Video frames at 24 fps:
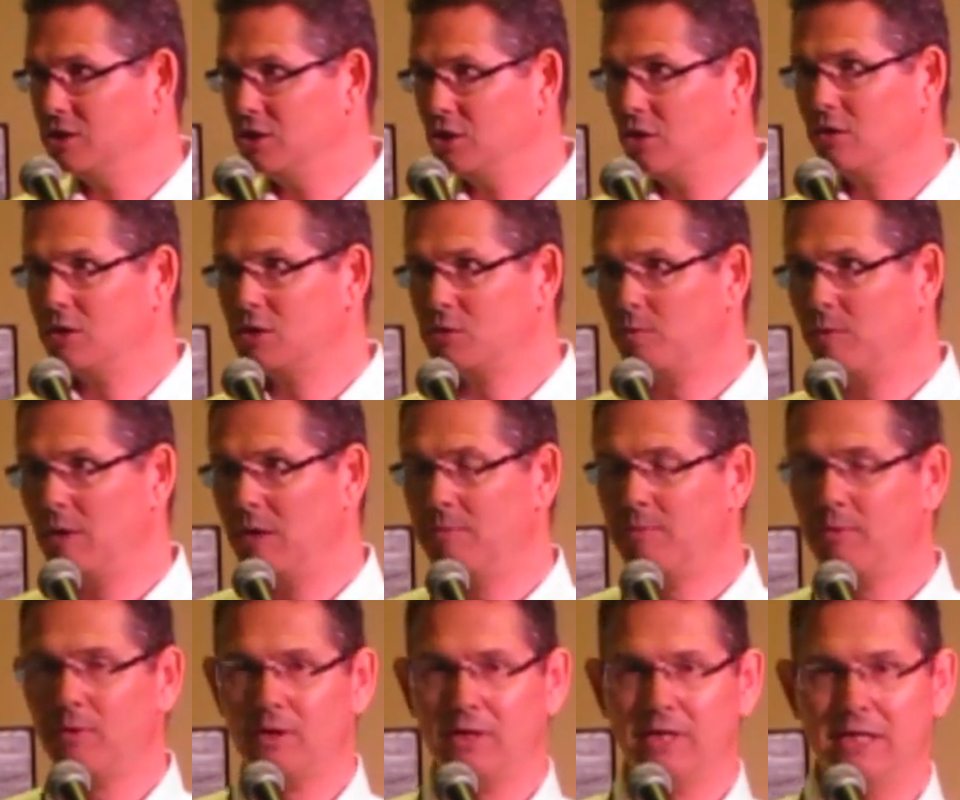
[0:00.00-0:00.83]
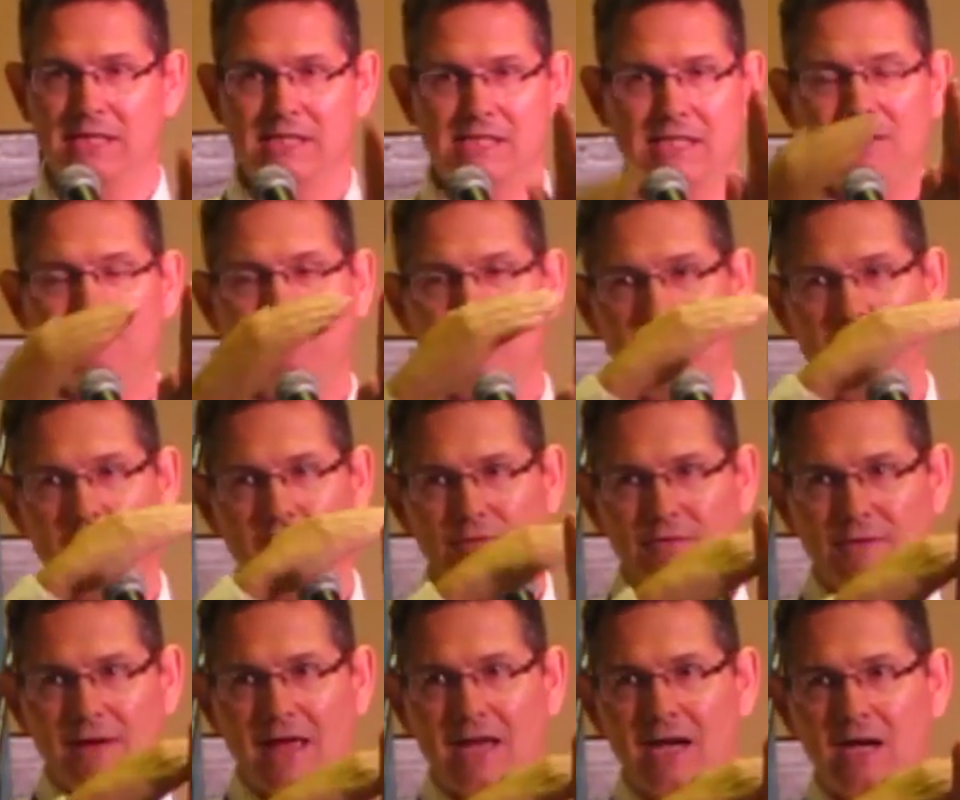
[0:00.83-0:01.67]
Jewish people, and it's
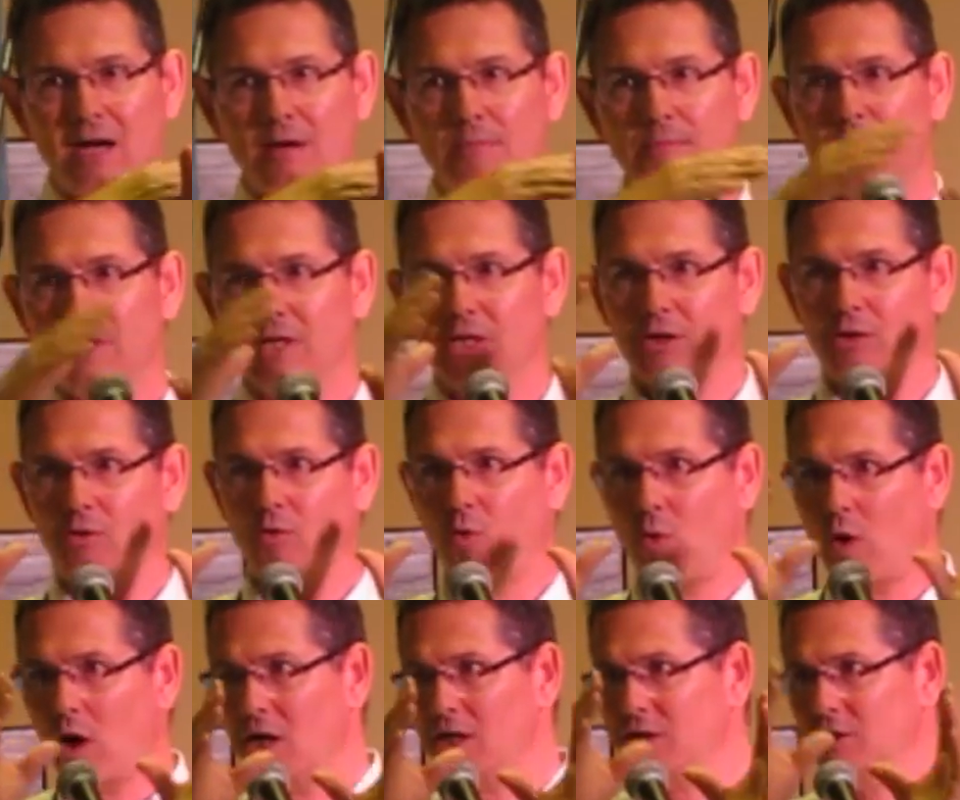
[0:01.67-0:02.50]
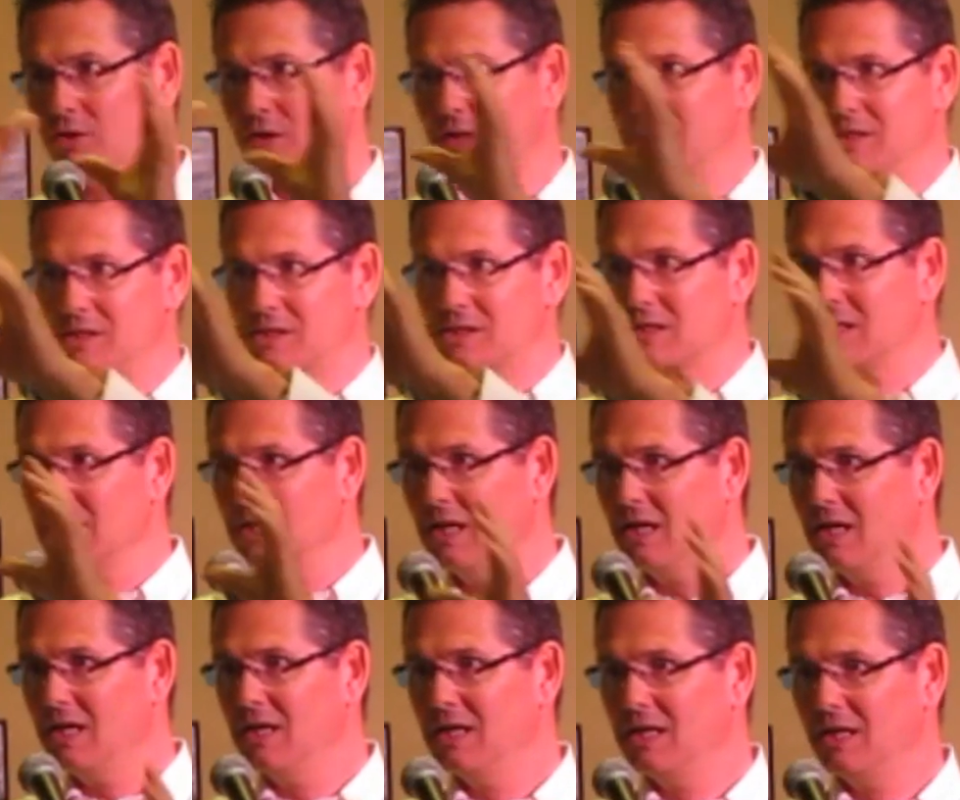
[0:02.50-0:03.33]
even divided up into quadrants.
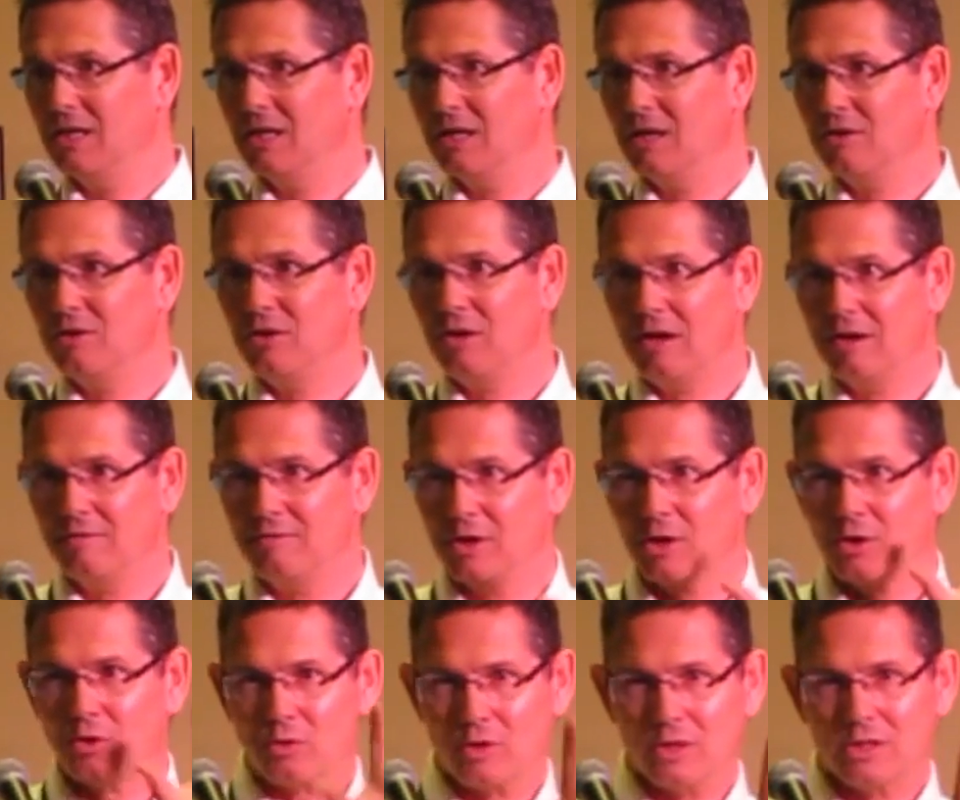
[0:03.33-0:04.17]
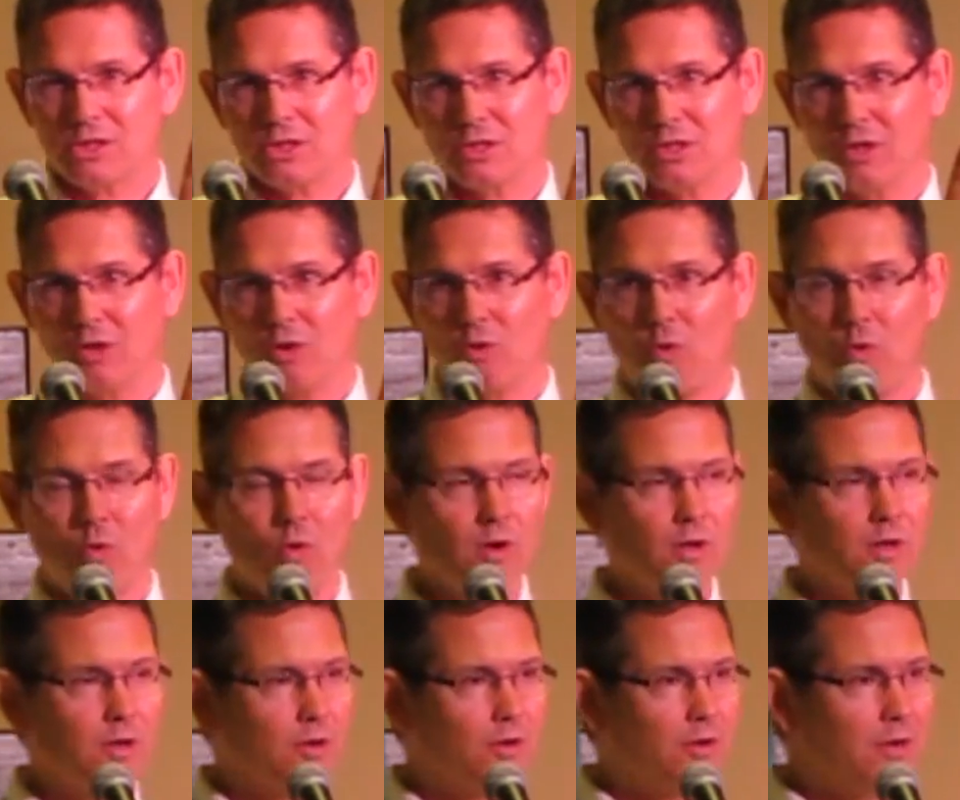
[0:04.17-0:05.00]
You know, you have the Christian
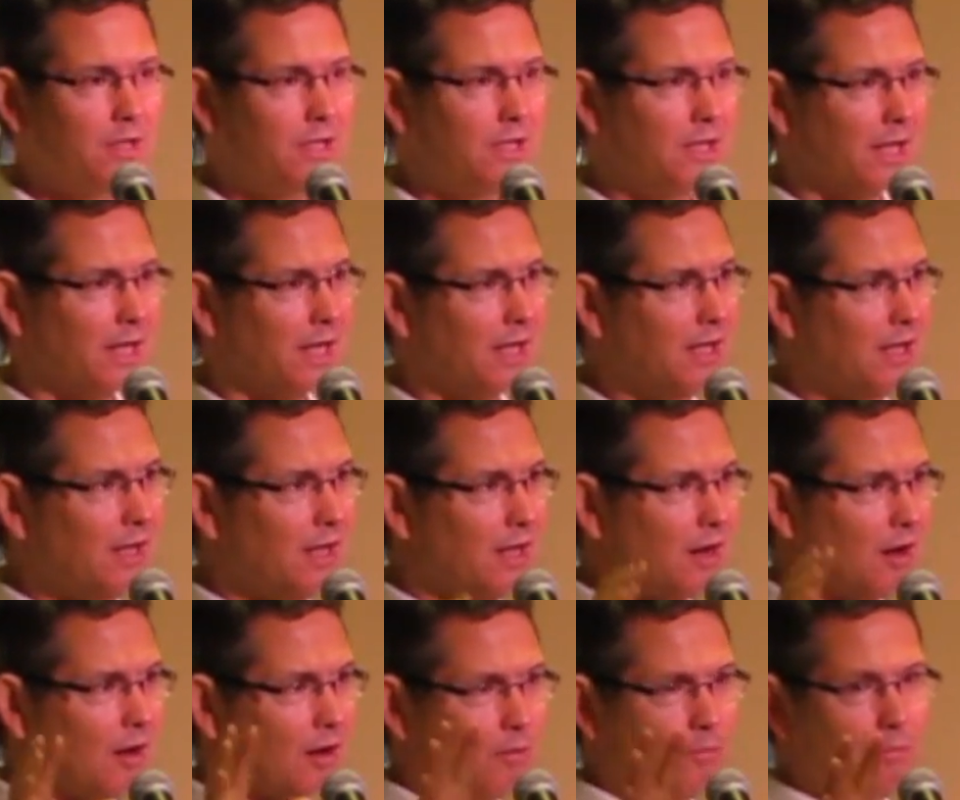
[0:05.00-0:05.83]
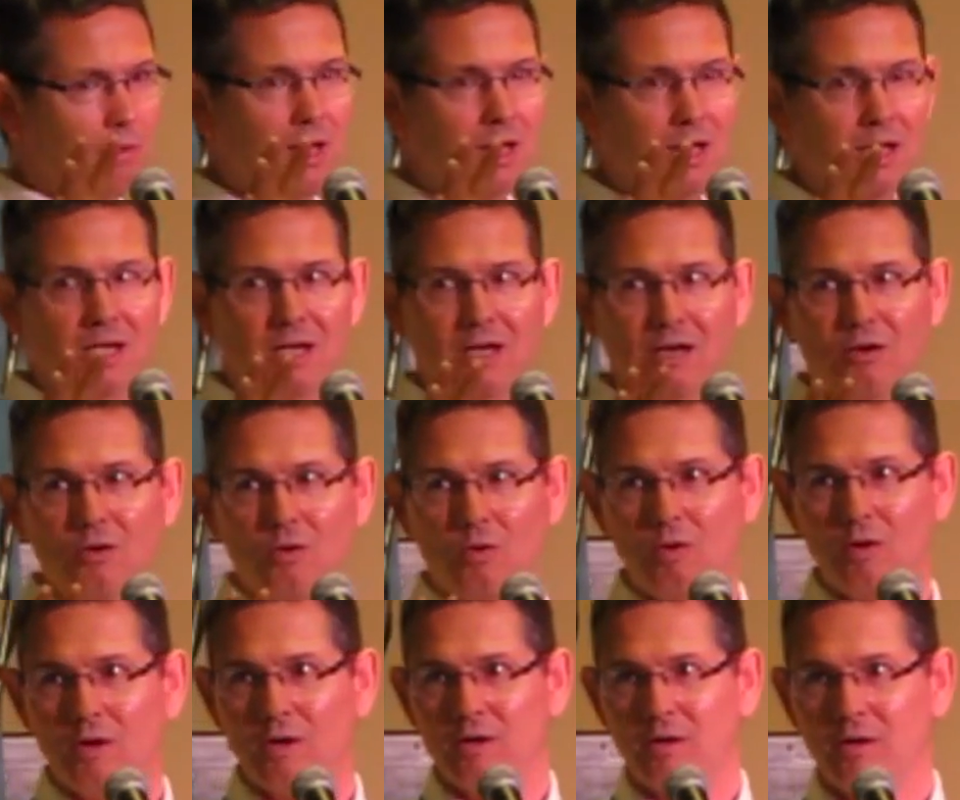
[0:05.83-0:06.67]
quarter and the Armenian
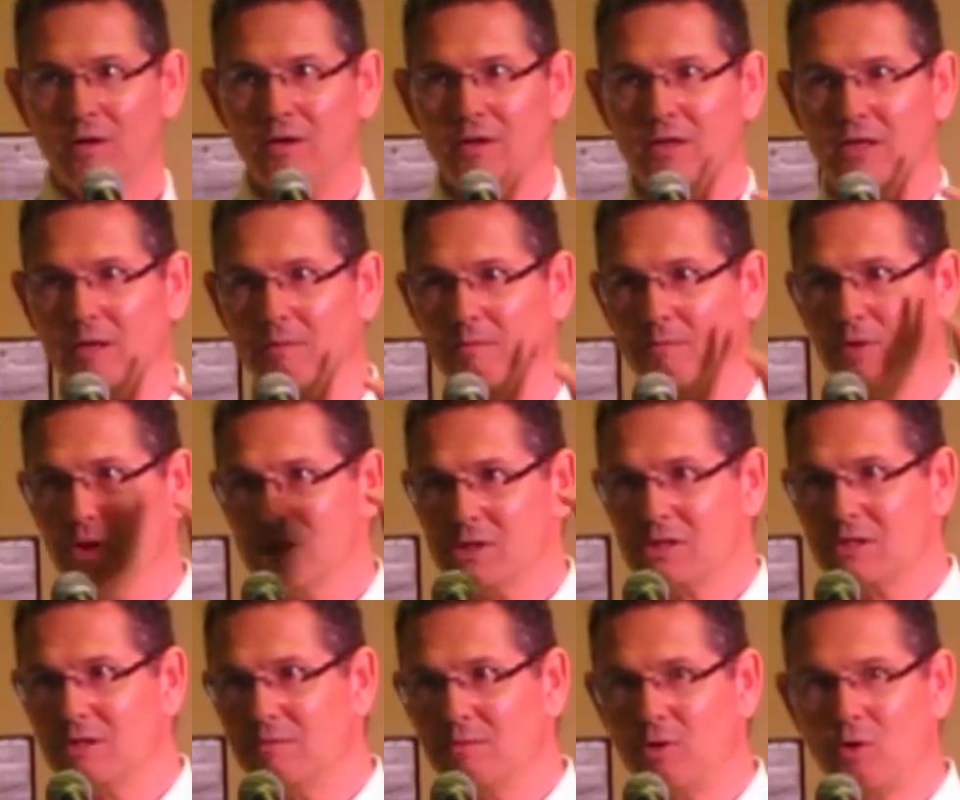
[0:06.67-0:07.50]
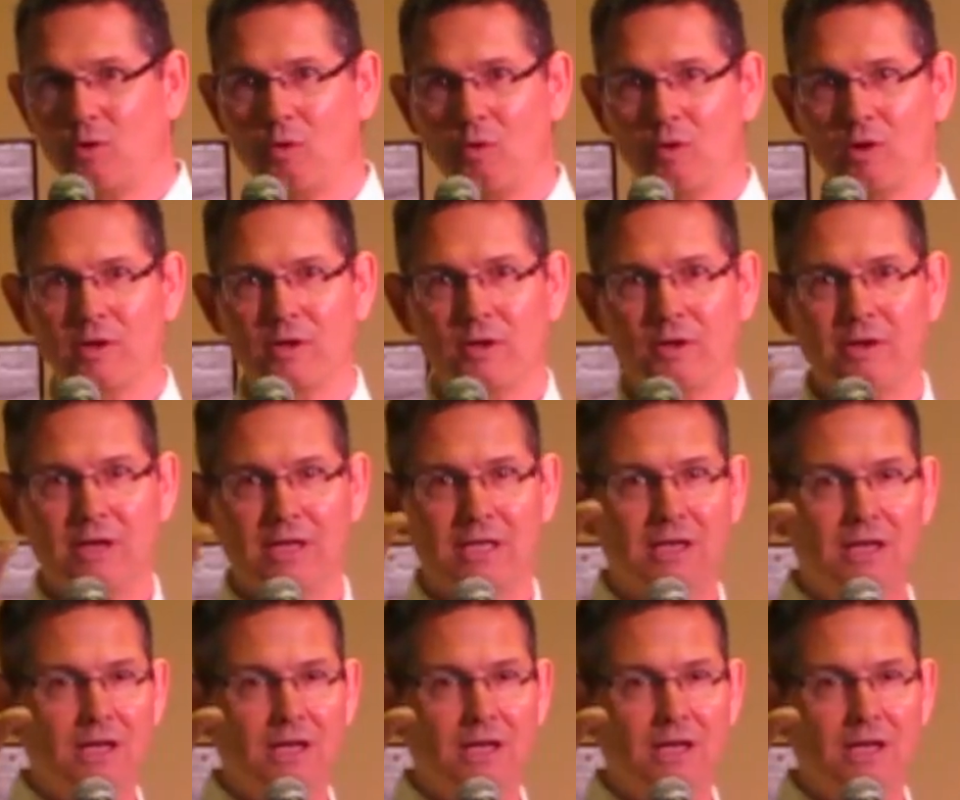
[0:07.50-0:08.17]
quarter, the Muslim quarter,